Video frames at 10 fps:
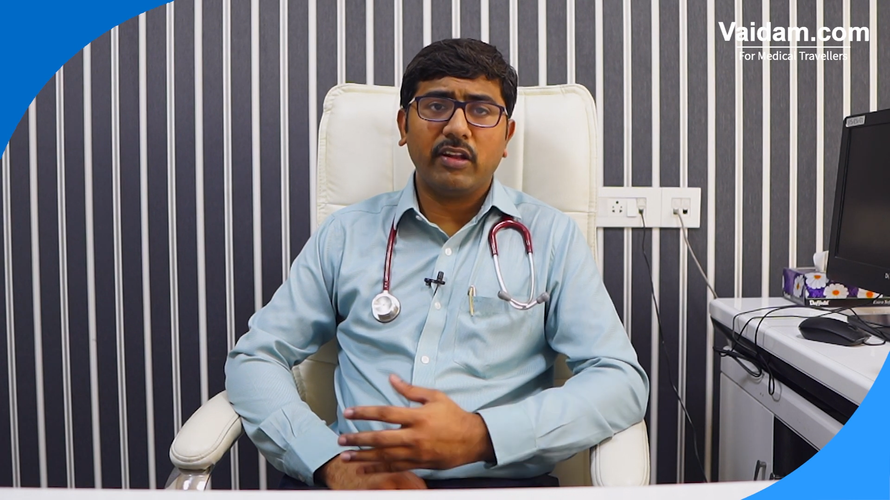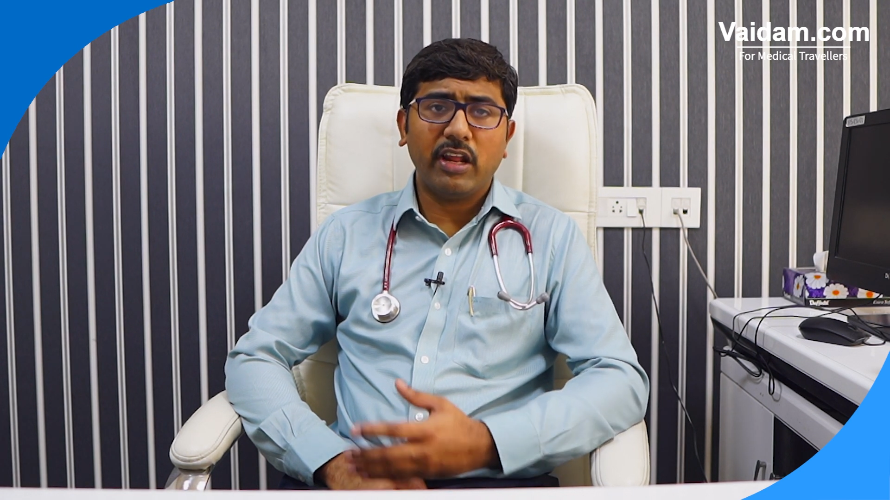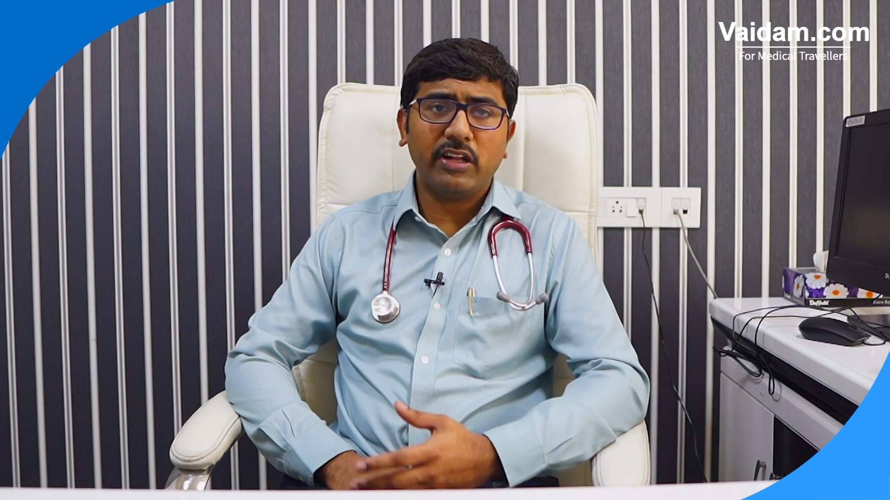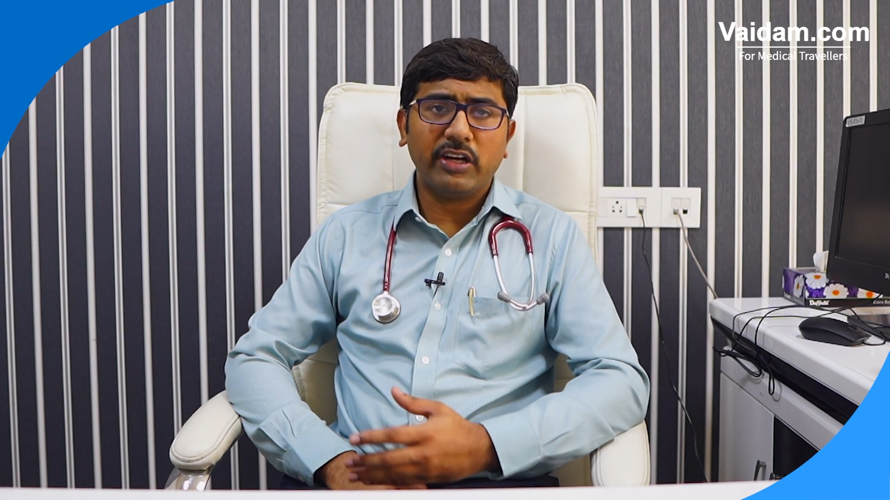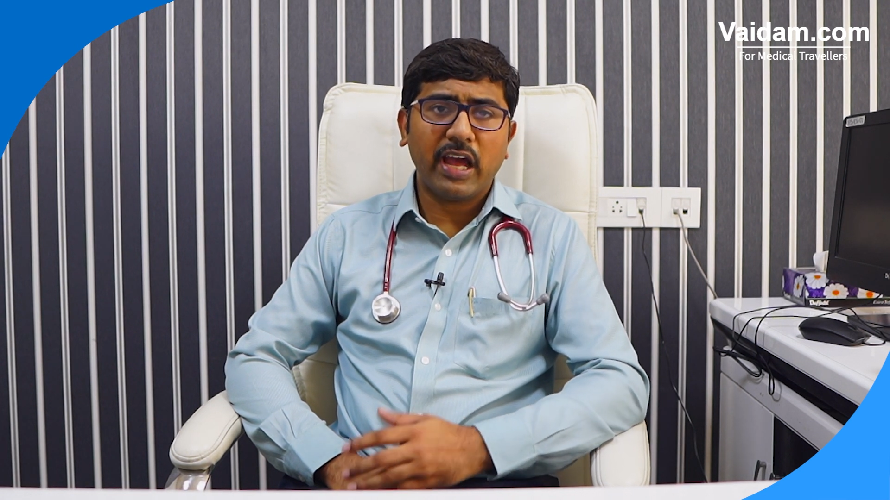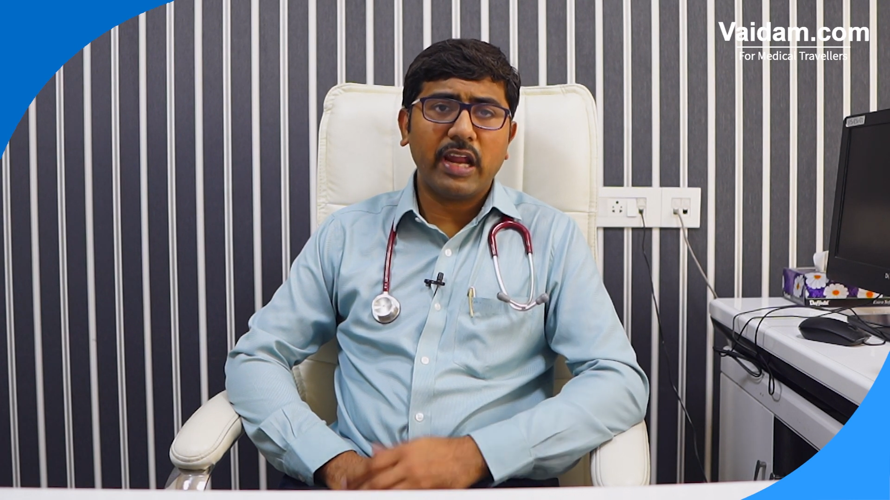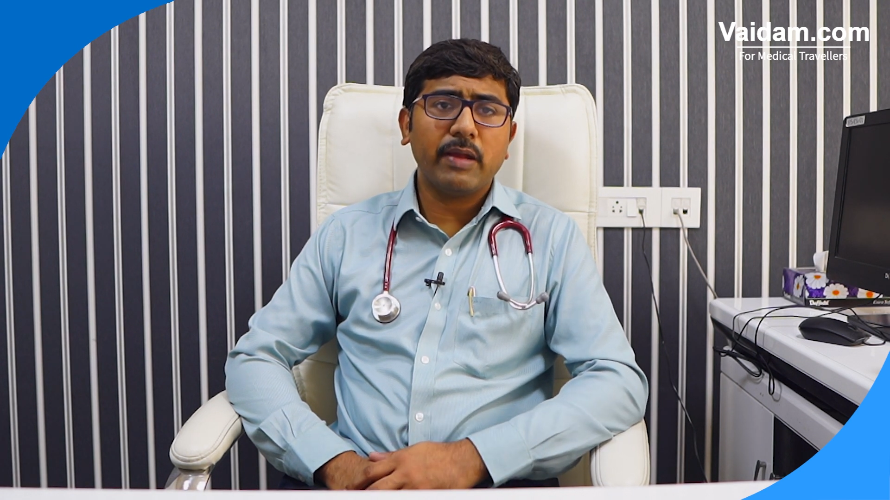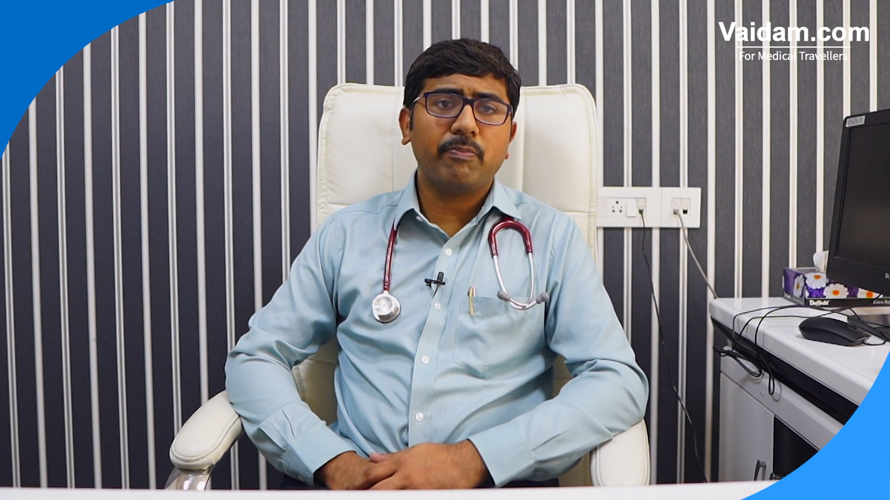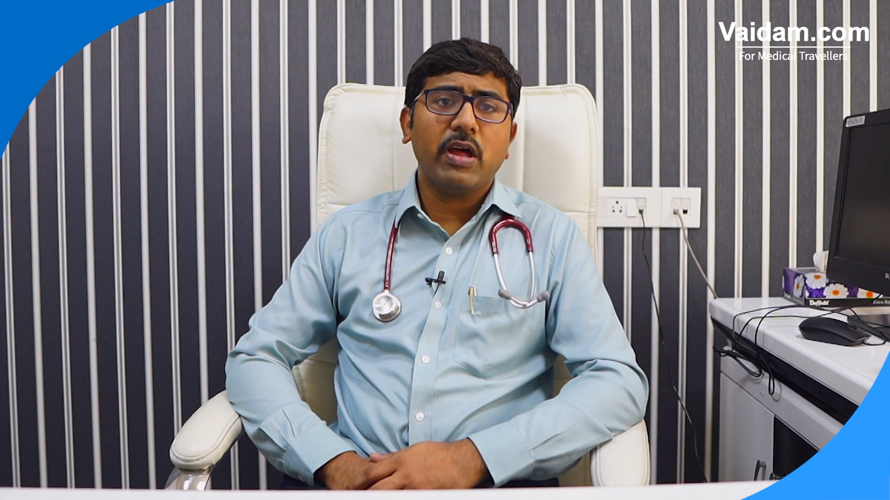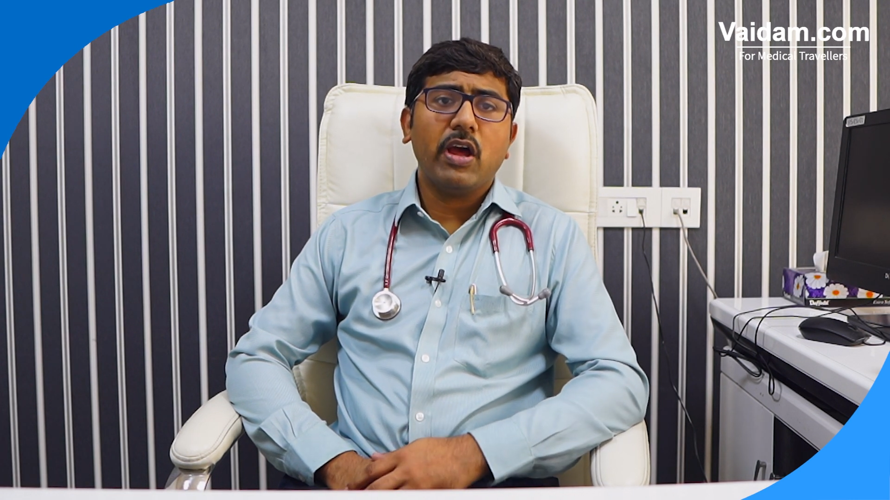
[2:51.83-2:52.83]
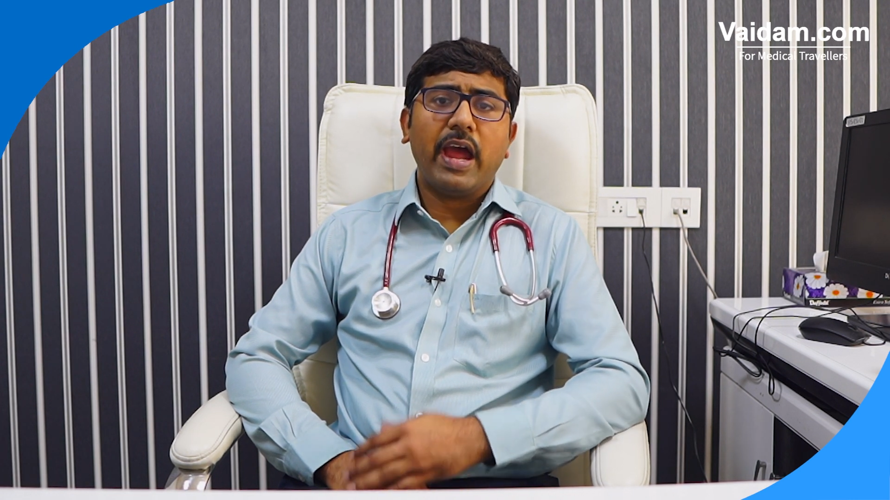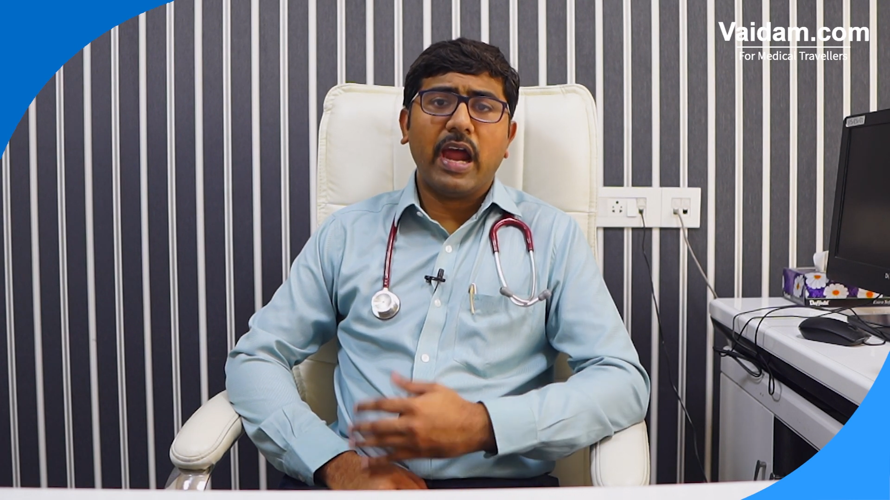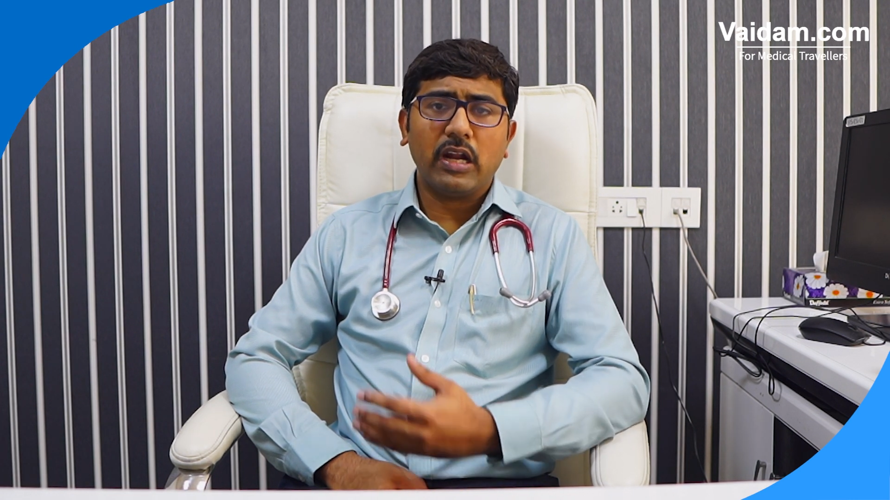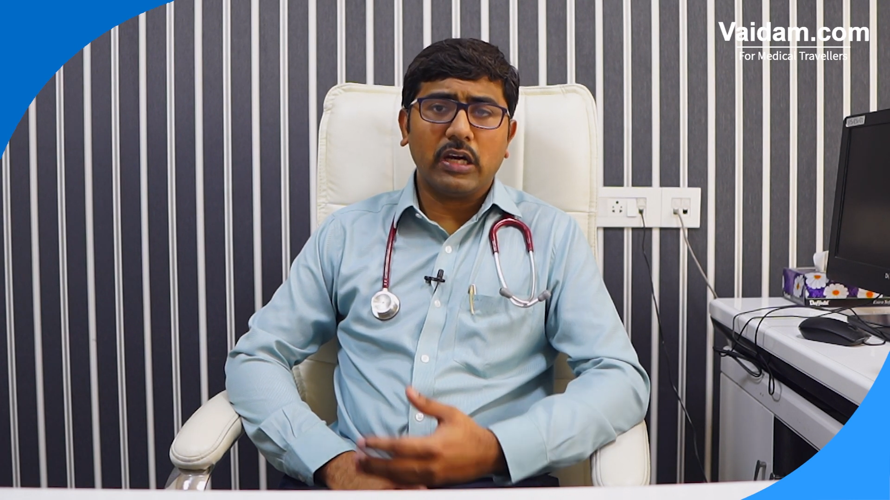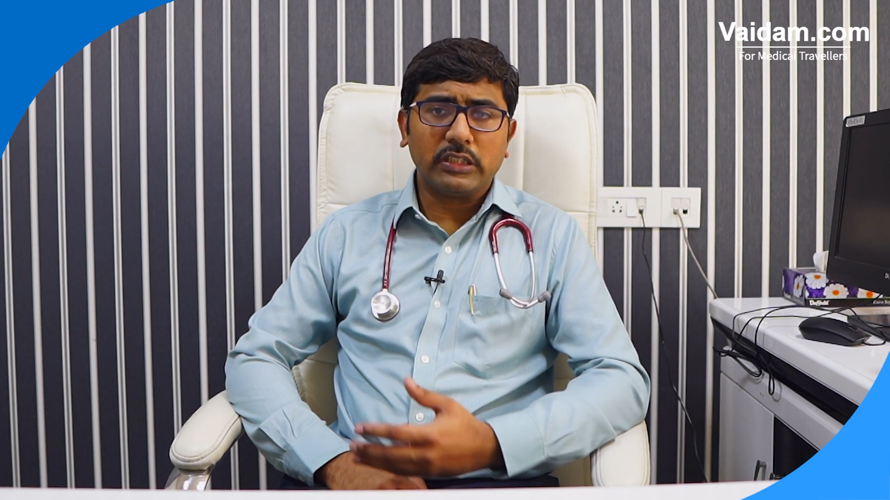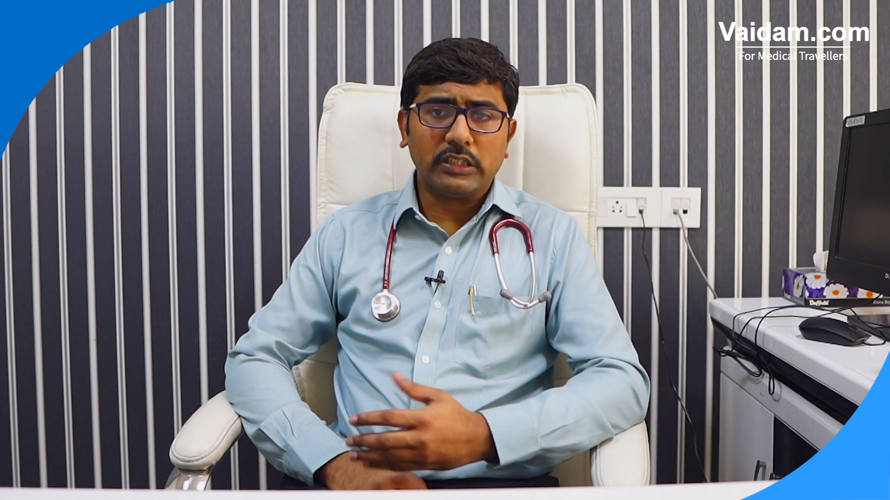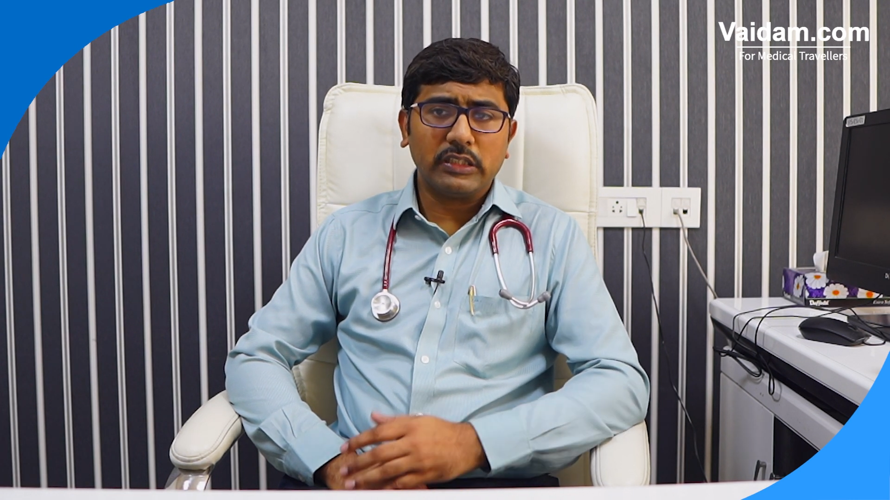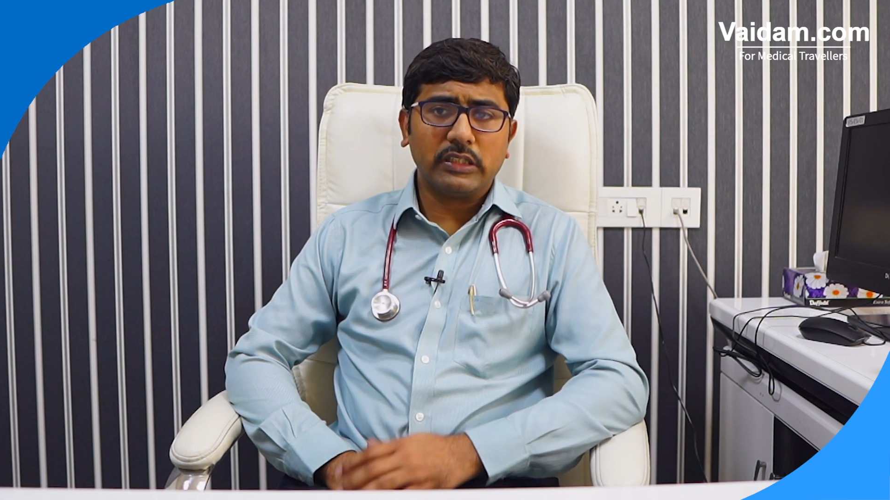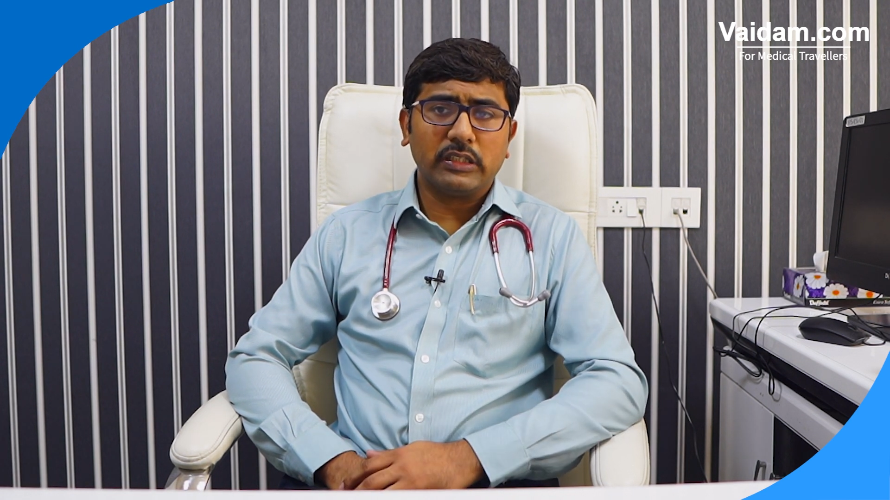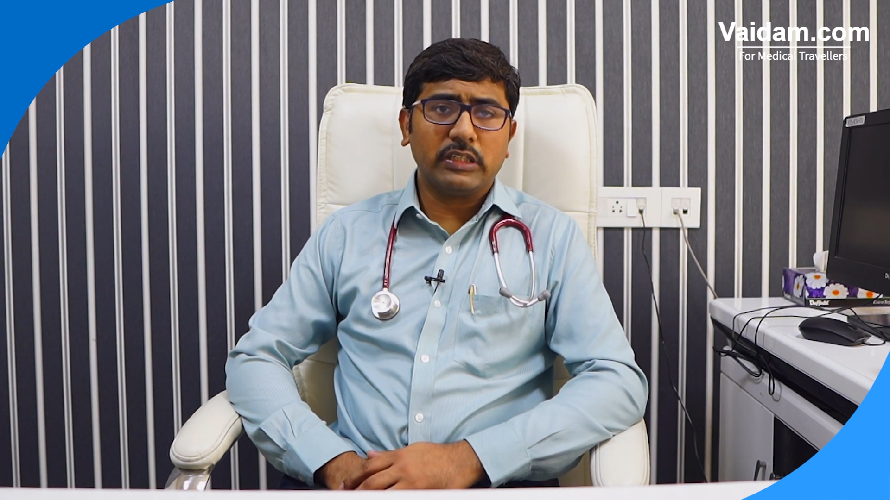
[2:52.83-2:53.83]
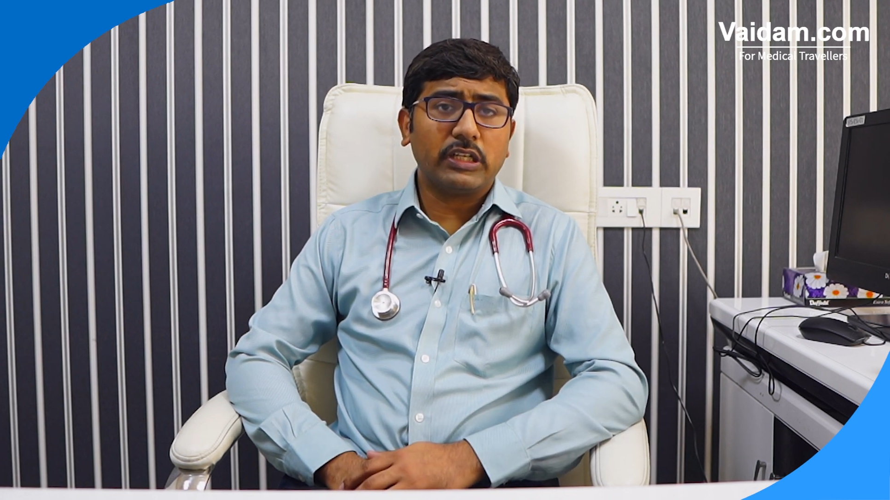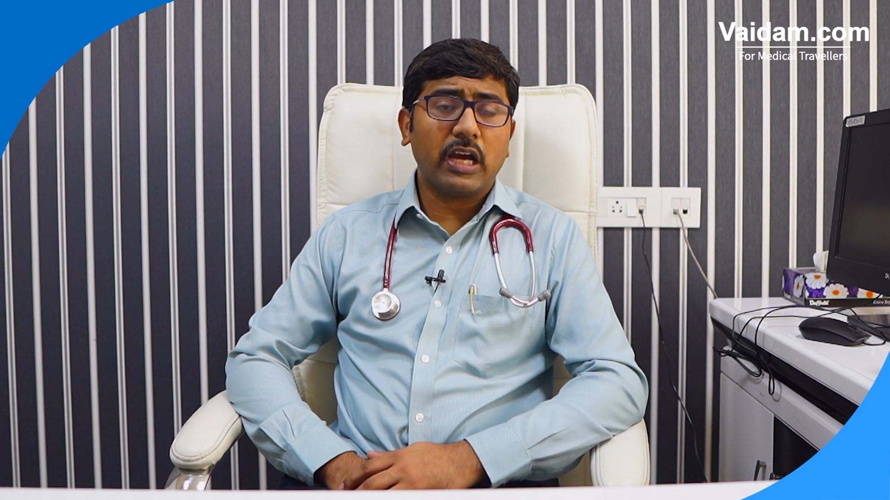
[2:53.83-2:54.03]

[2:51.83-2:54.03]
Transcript: nintedanib and other uh,